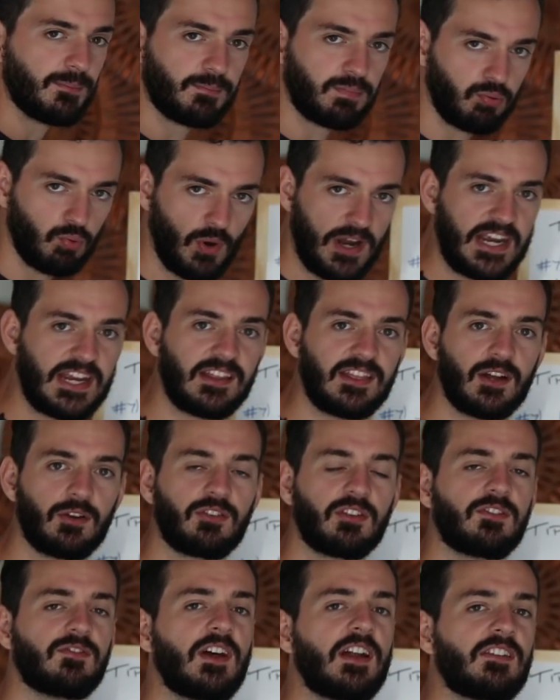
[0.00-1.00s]
of break
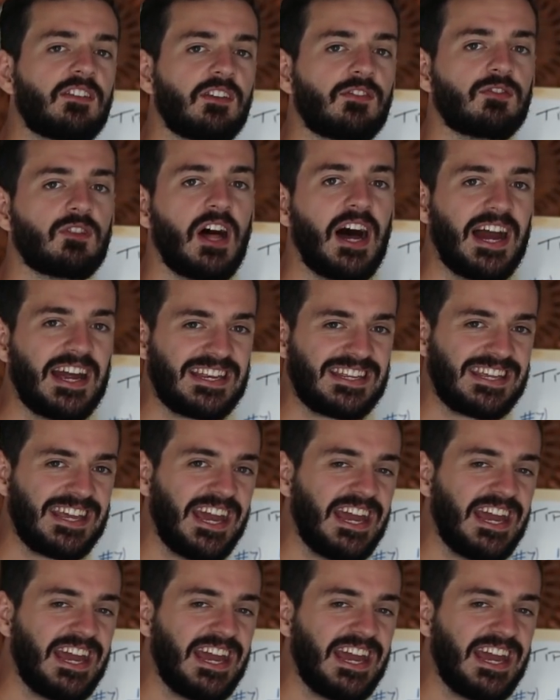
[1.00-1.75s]
their defensive line,